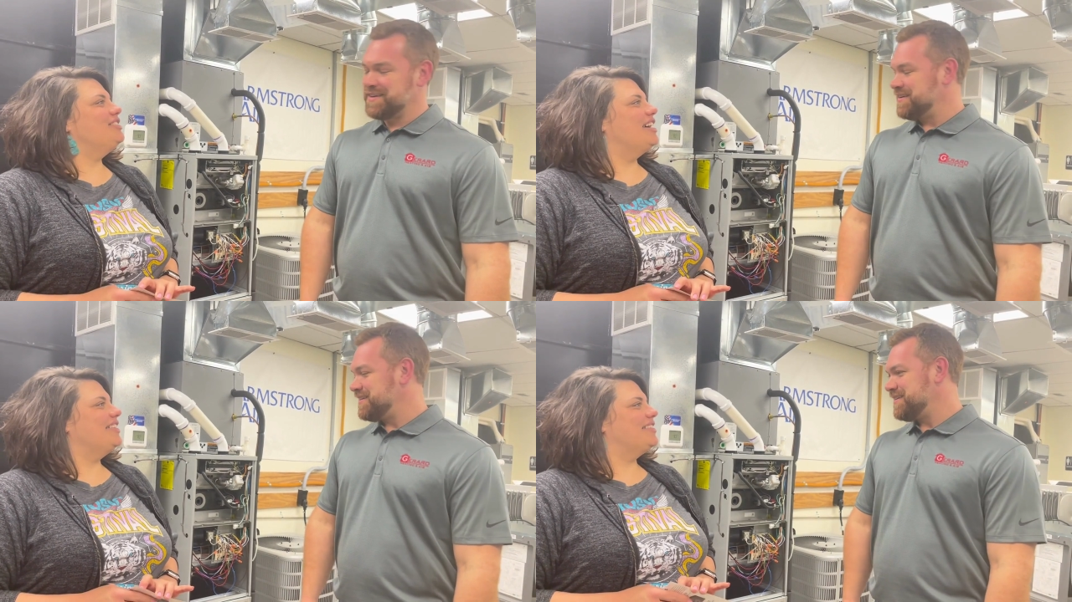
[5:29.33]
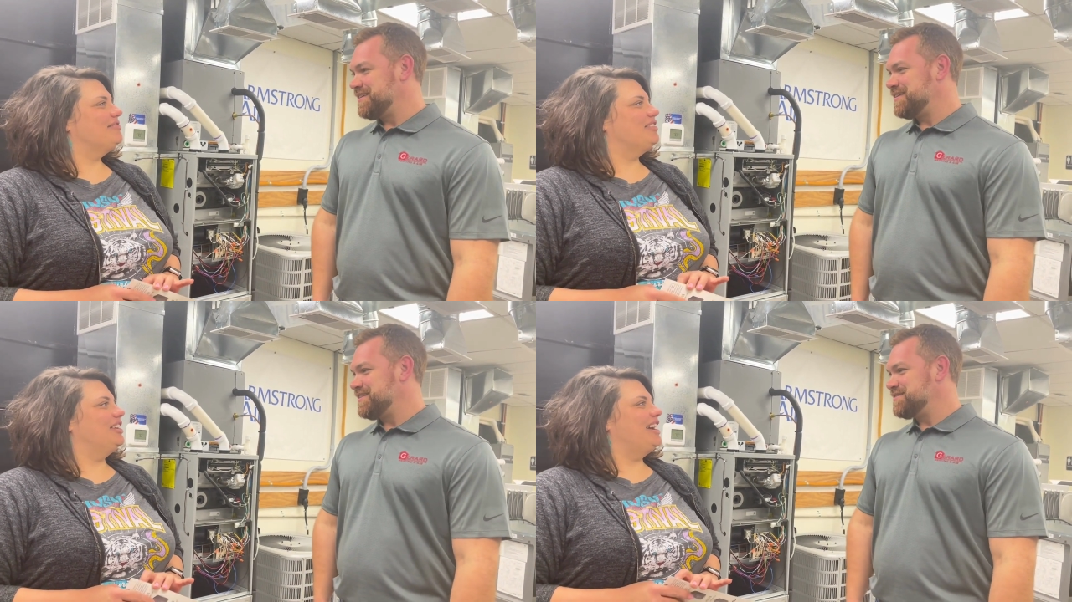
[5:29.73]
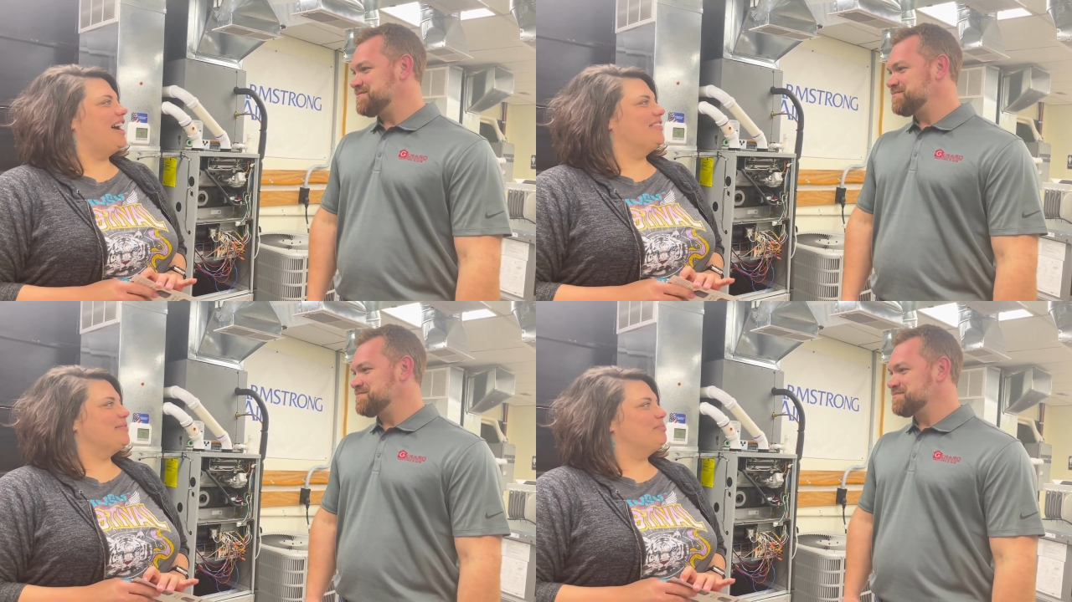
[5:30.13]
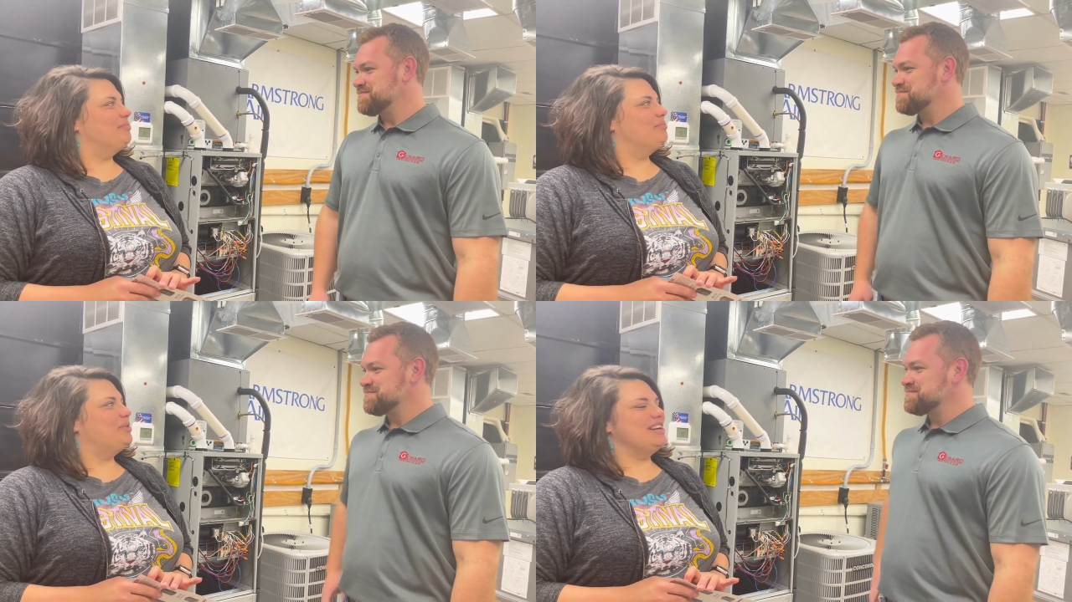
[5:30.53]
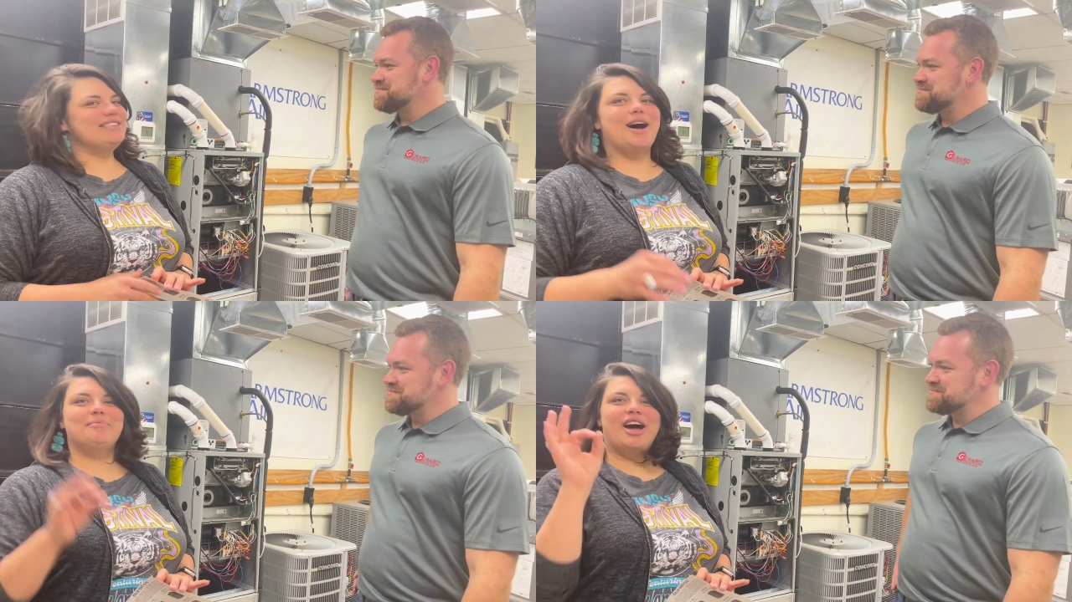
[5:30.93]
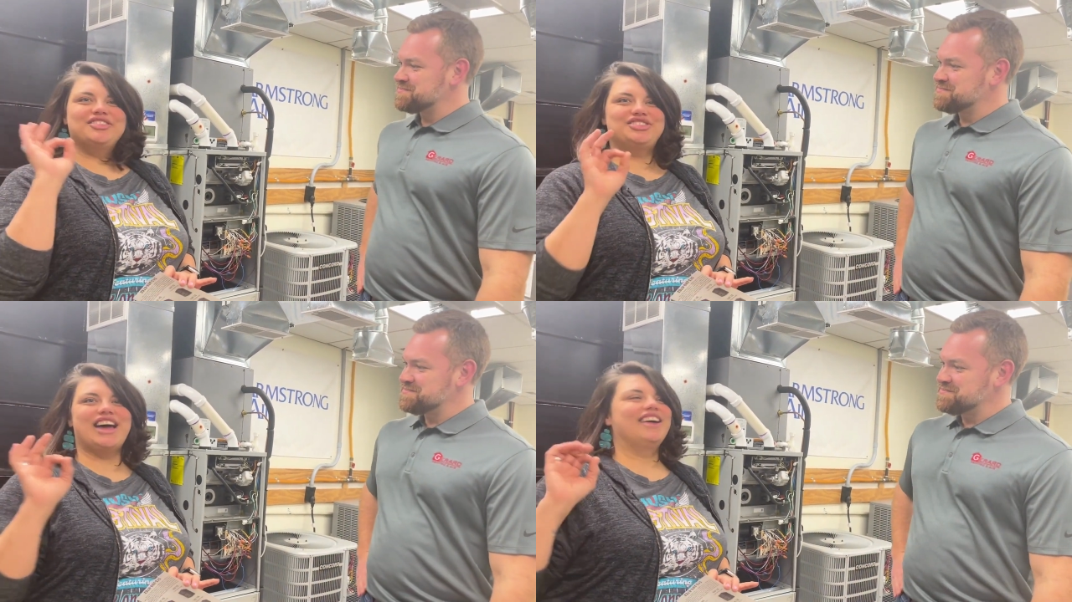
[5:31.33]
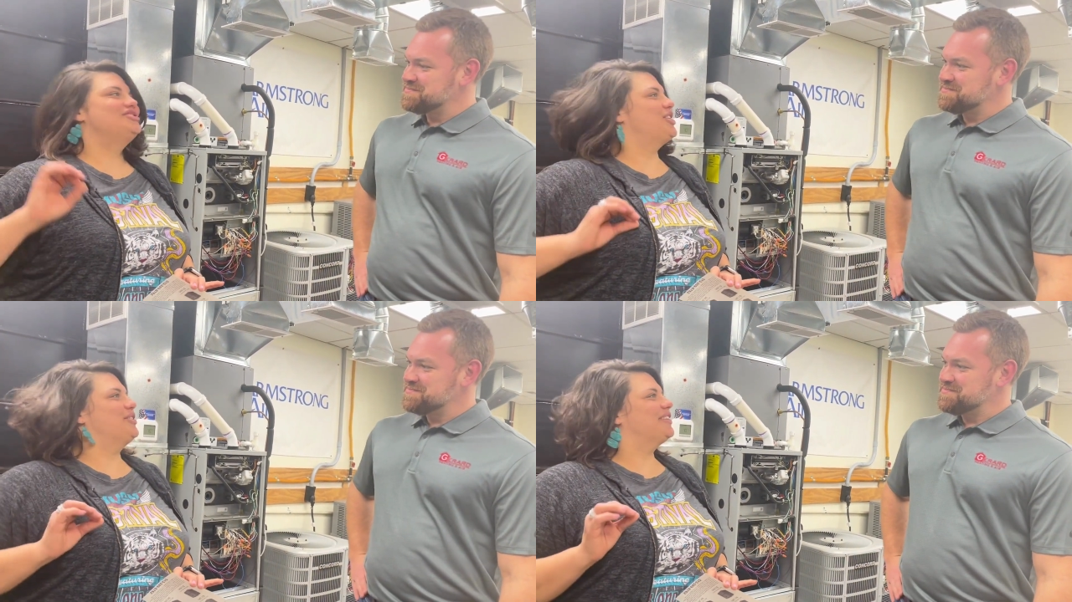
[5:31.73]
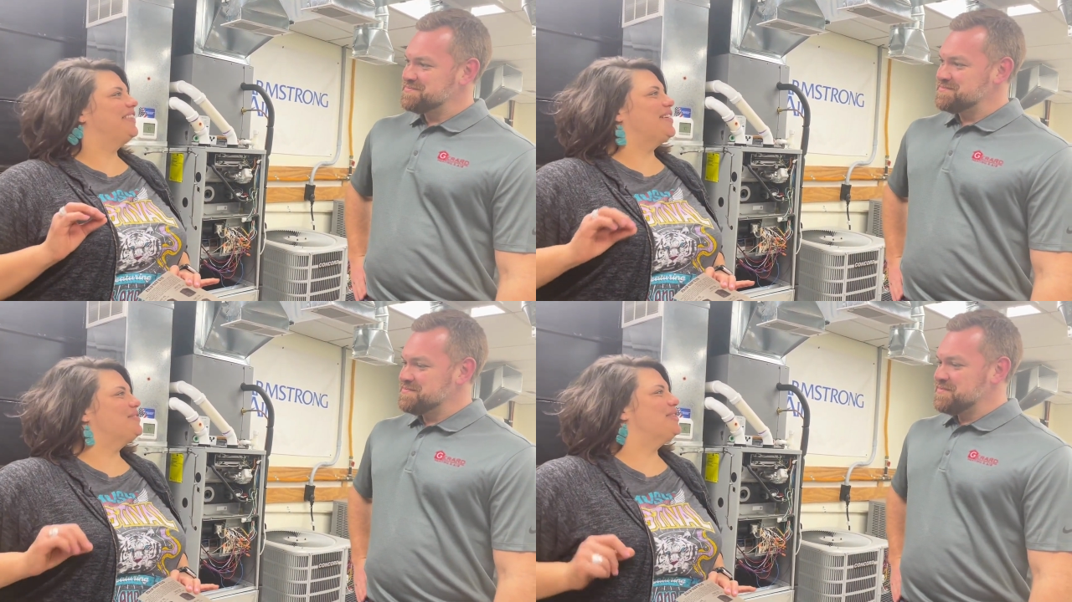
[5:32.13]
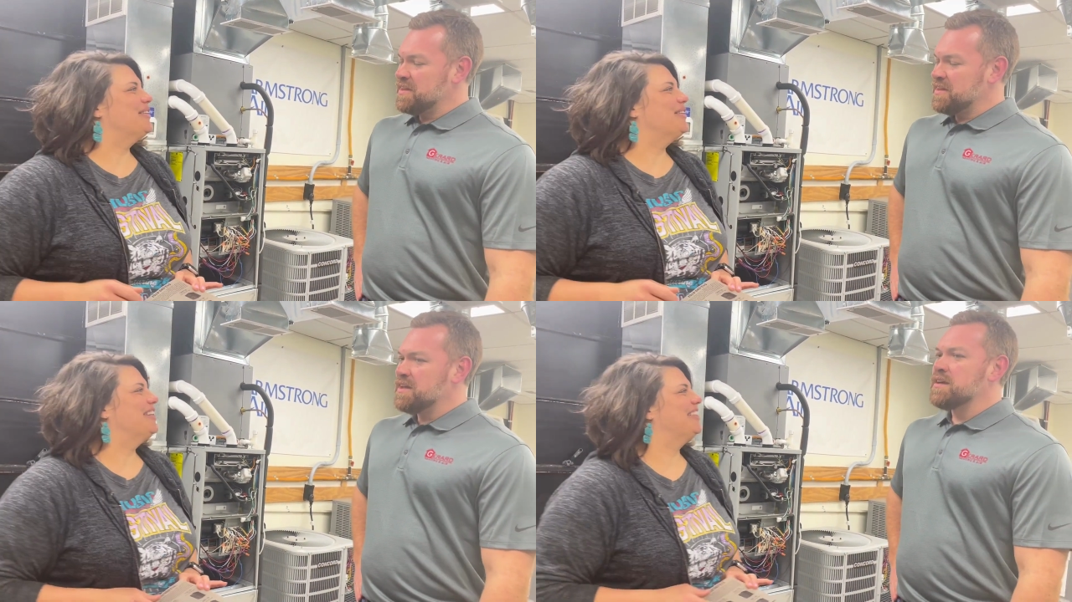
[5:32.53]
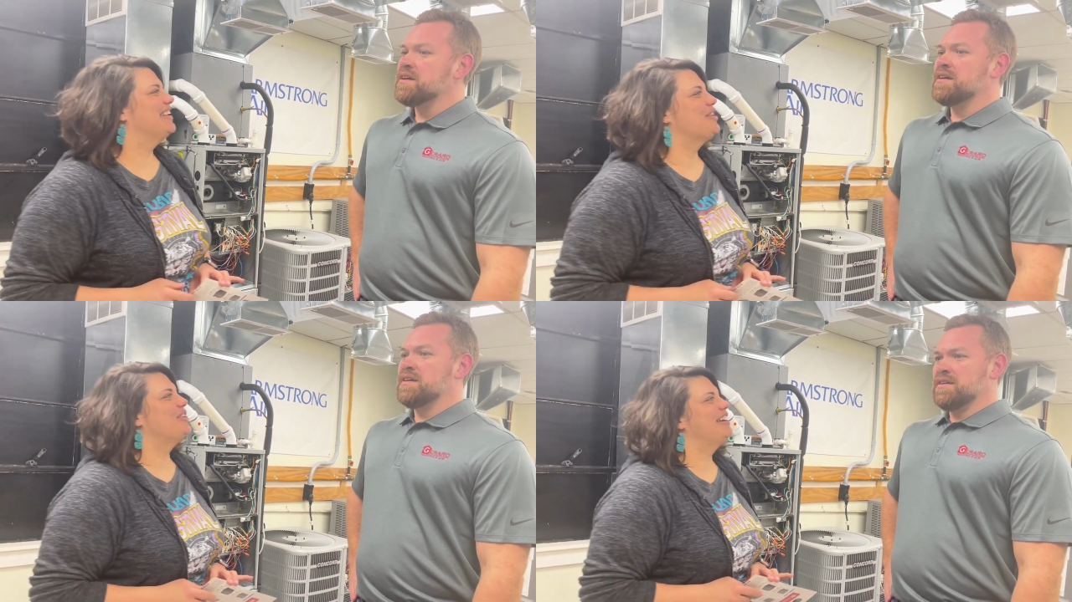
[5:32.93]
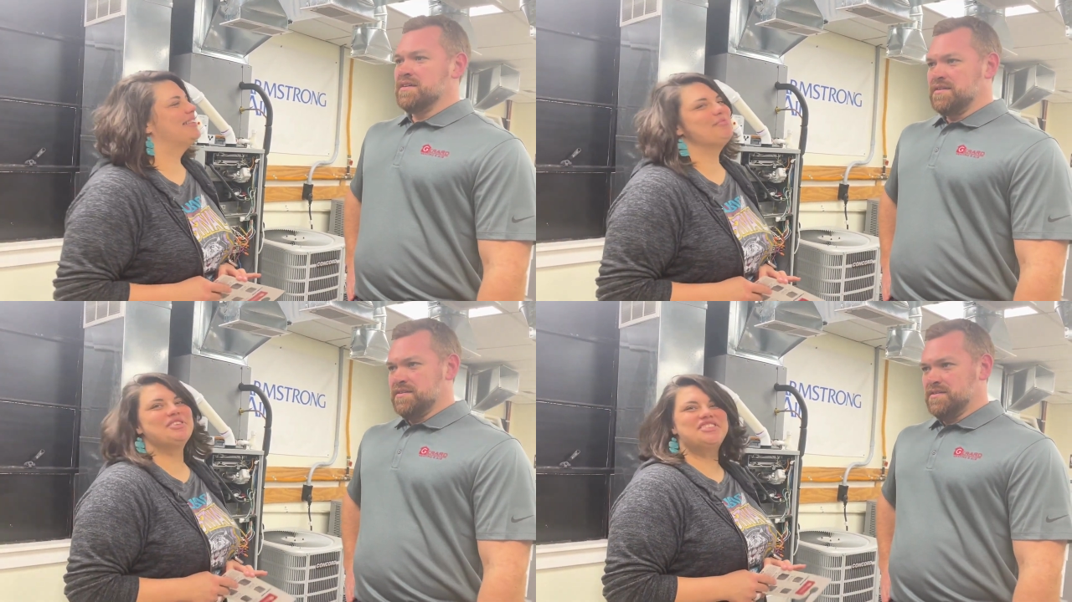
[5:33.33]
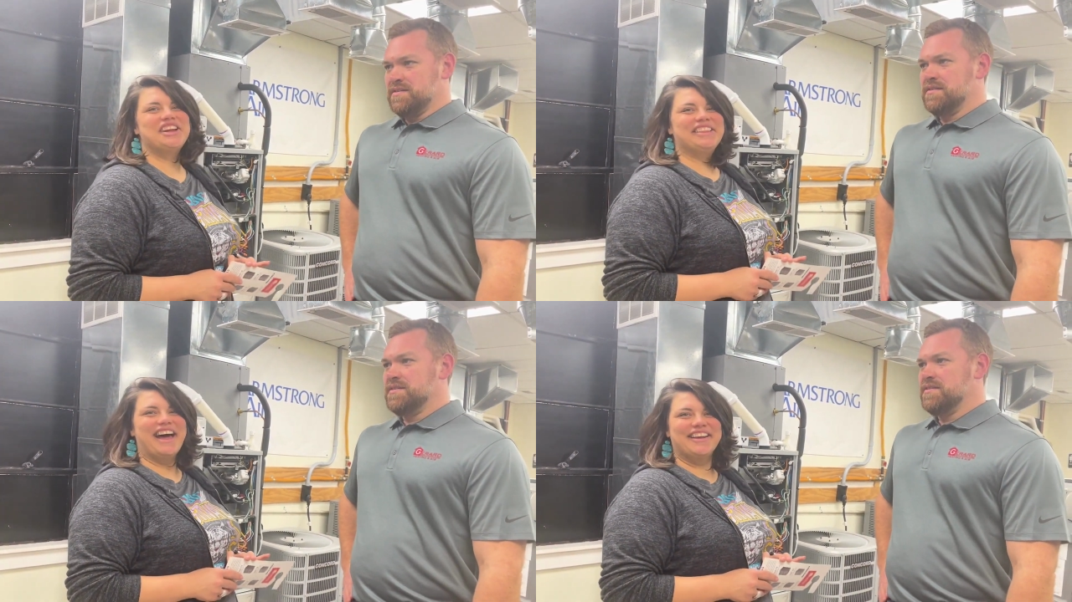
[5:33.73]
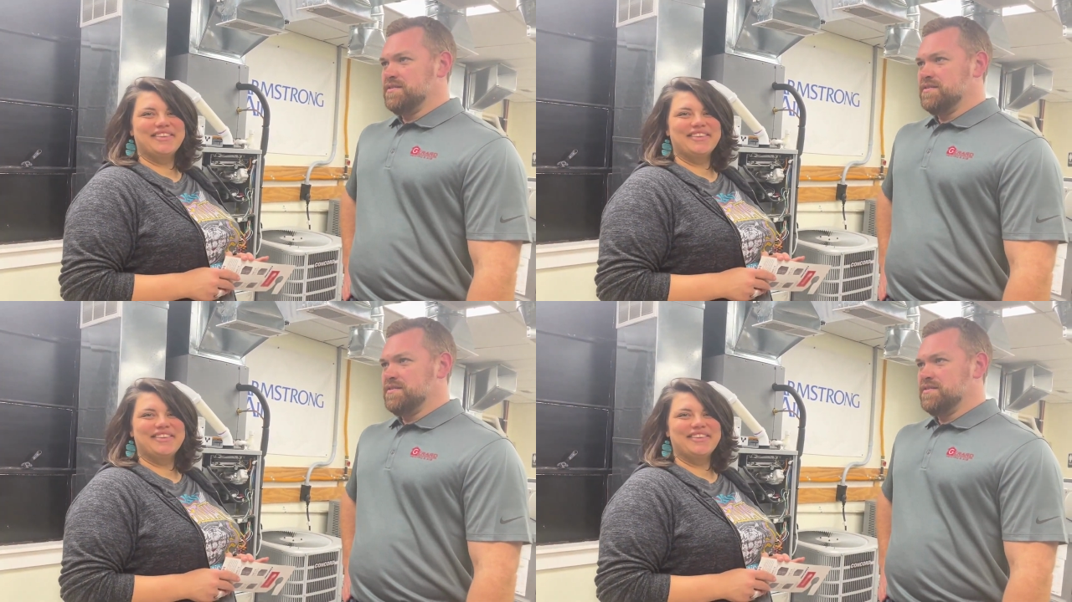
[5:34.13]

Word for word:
Speaker 1: you guys really have some pretty top-notch dad jokes, so we always, I know clients appreciate that as